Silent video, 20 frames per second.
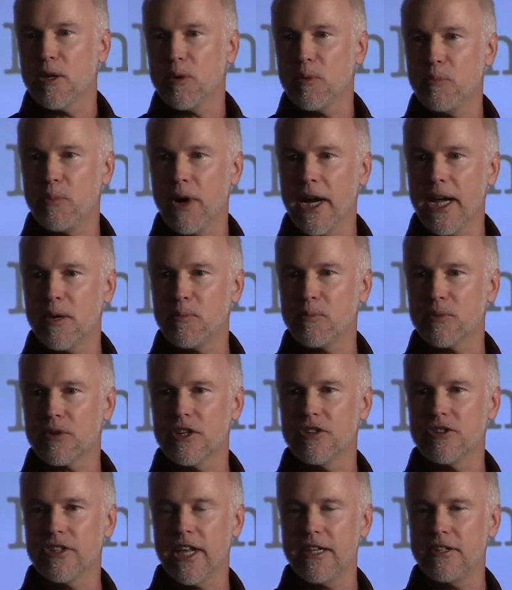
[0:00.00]
by
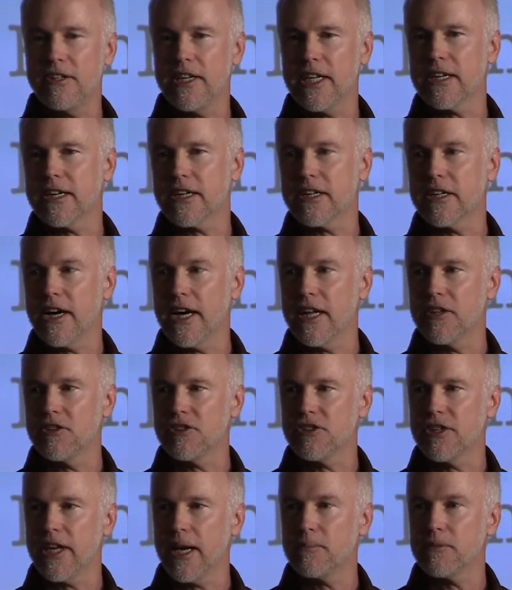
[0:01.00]
presenting a
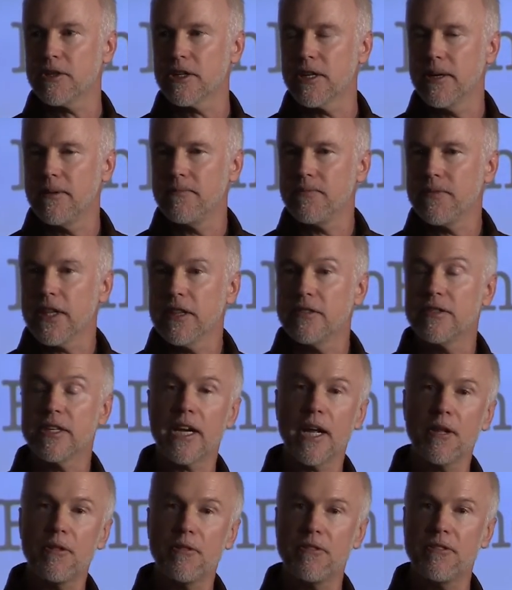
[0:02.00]
concept that
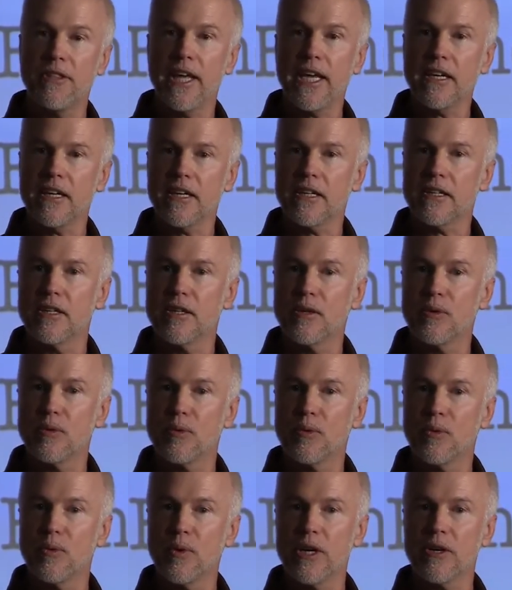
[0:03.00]
I think
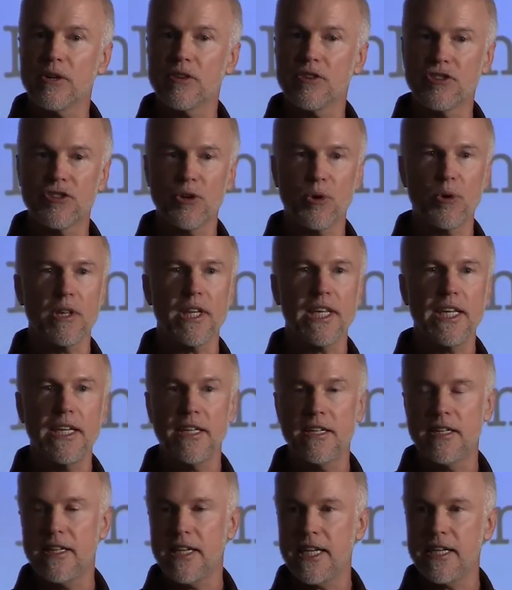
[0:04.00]
we're sorely
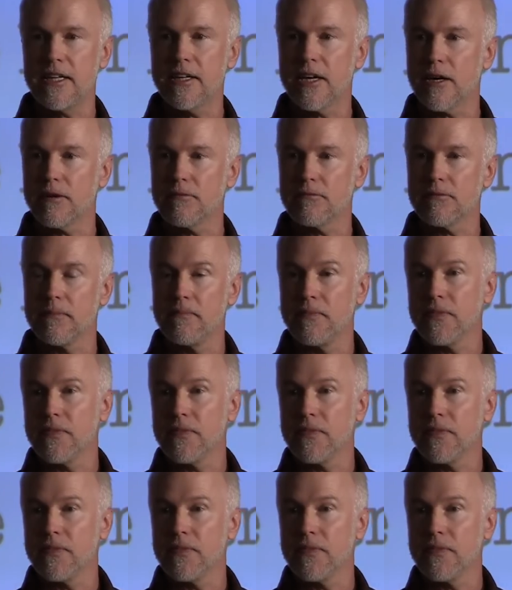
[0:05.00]
in need of.